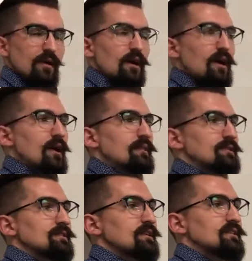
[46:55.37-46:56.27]
Uh, and
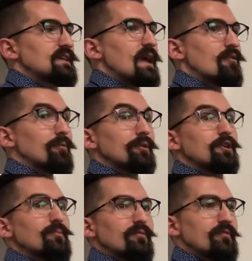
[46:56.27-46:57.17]
this is a terrible
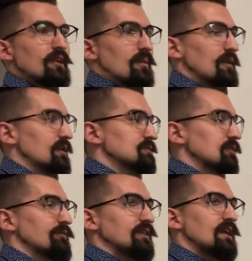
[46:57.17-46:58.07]
human phenomenon. So I'll
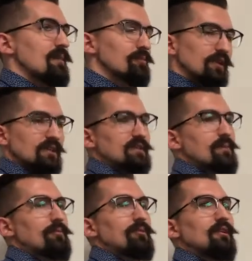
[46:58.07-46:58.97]
give you a gambling
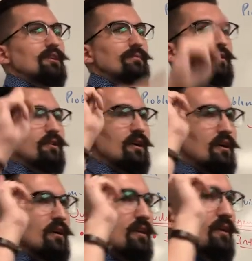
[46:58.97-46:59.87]
example, and I'll give you a,
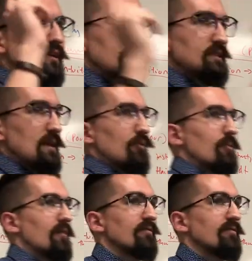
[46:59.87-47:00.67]
uh, an example about